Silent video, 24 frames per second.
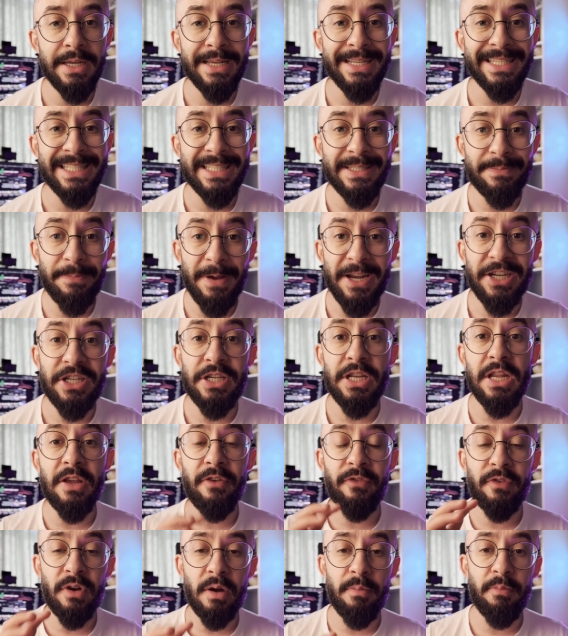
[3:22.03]
especially
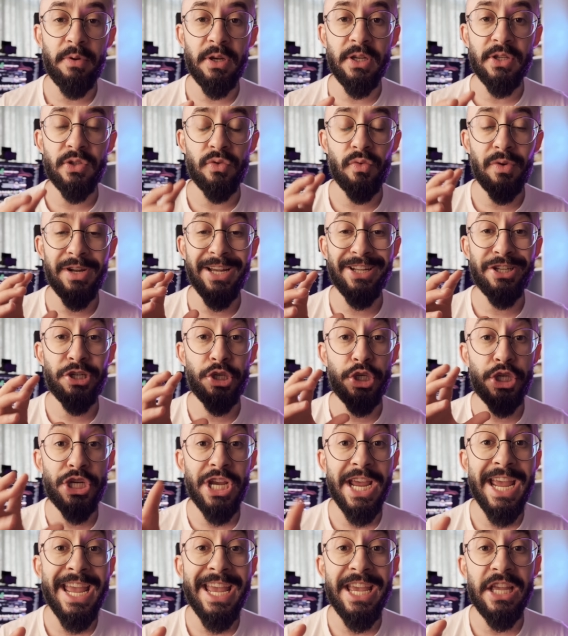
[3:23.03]
if companies do not
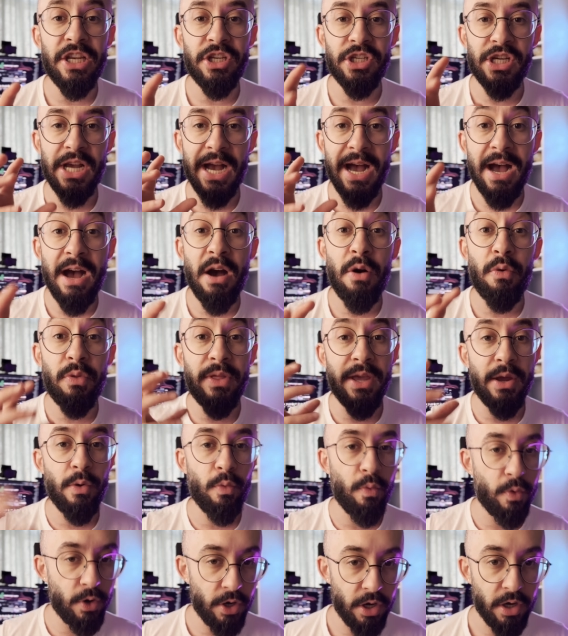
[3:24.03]
change how they
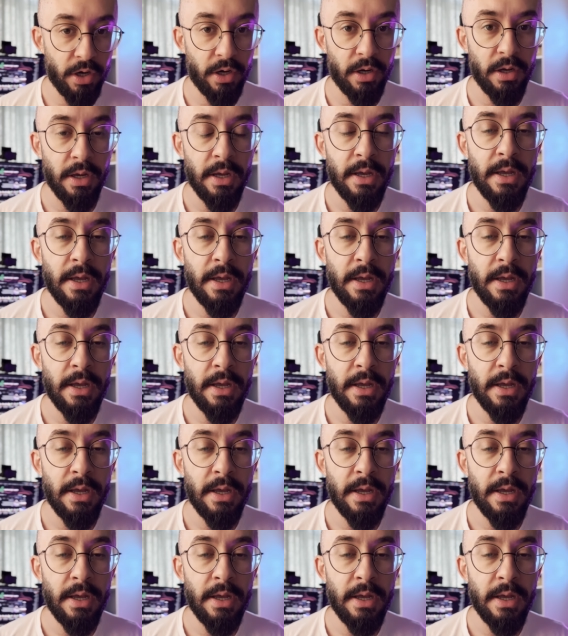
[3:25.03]
work.